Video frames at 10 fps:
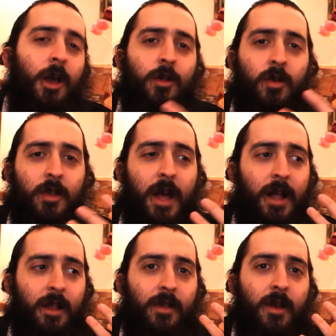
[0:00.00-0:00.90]
so
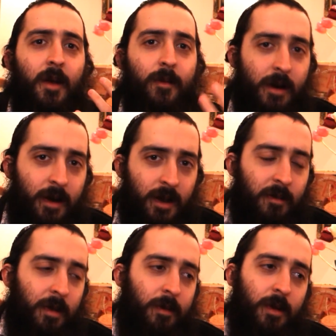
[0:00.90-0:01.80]
that the
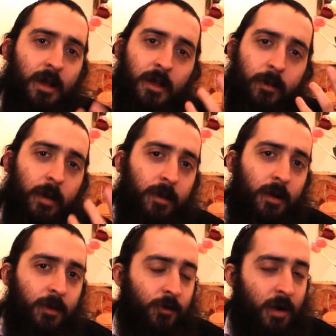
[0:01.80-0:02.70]
American people and the
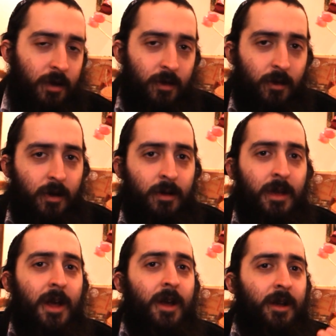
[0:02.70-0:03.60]
people throughout the world